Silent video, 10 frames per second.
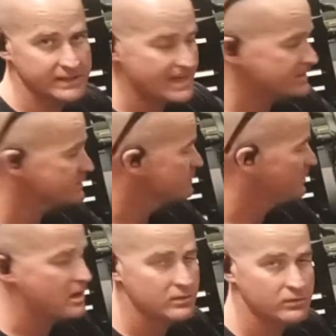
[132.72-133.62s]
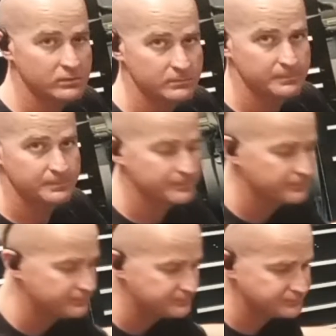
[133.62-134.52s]
gas bottle.
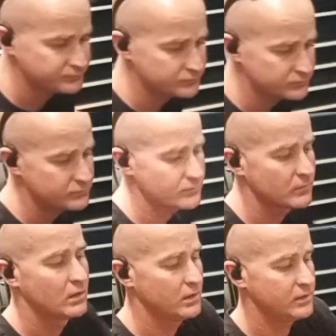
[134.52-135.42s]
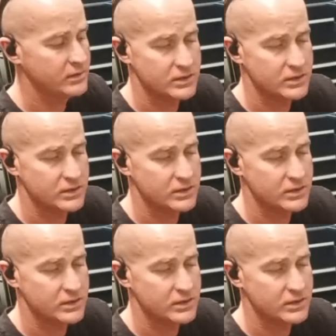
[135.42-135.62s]
You